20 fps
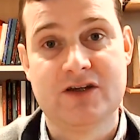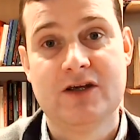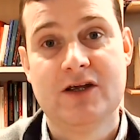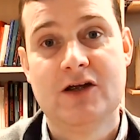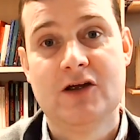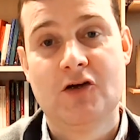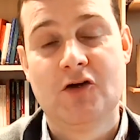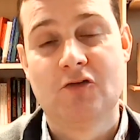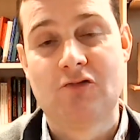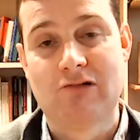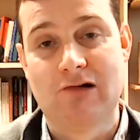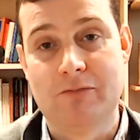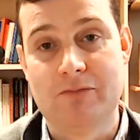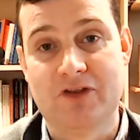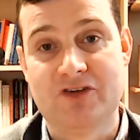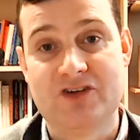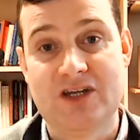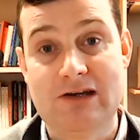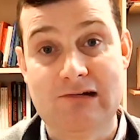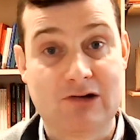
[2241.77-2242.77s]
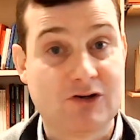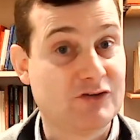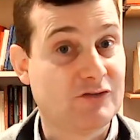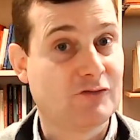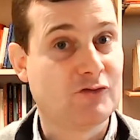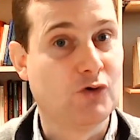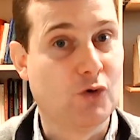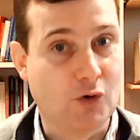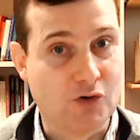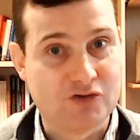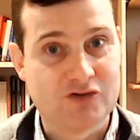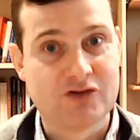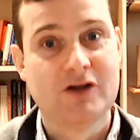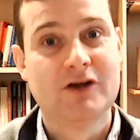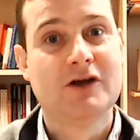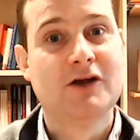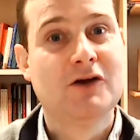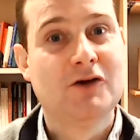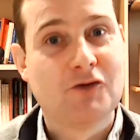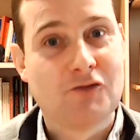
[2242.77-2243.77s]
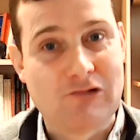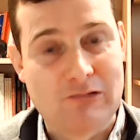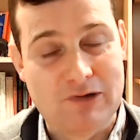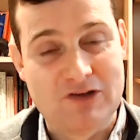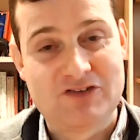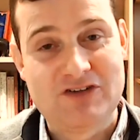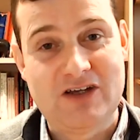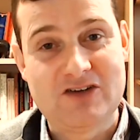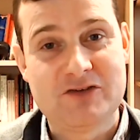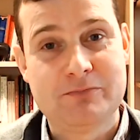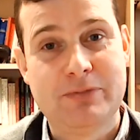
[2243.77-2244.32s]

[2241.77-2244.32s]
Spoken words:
from this era, because of course from a cesspit